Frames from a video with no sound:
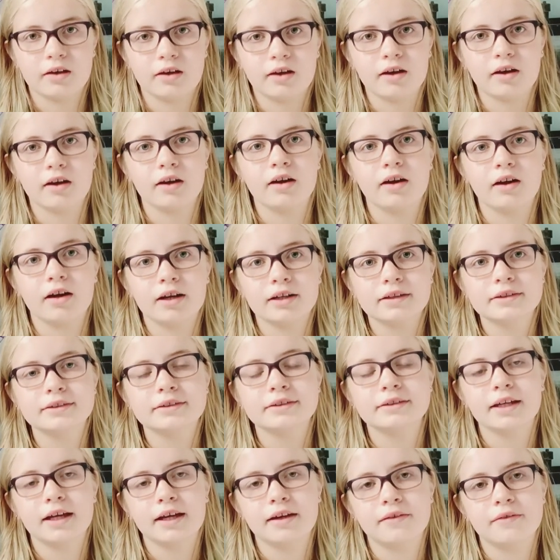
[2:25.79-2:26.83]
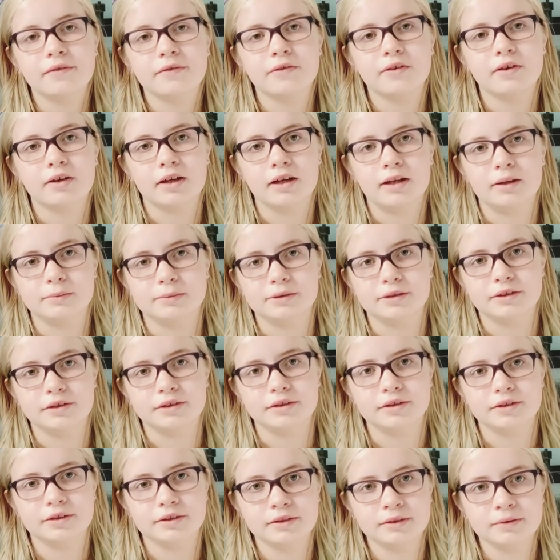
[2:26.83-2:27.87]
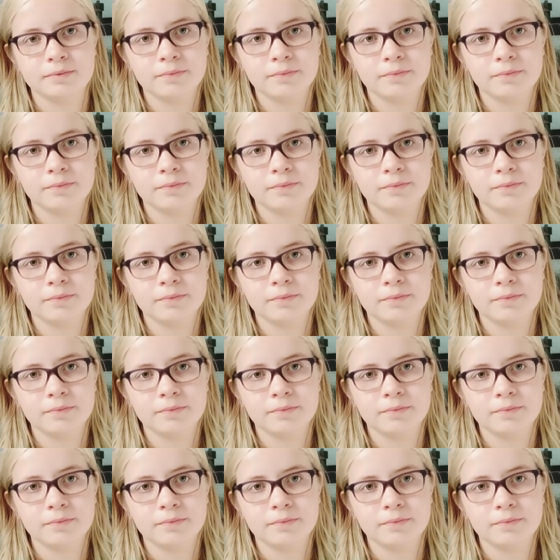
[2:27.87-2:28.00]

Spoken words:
are unsafe for hamsters.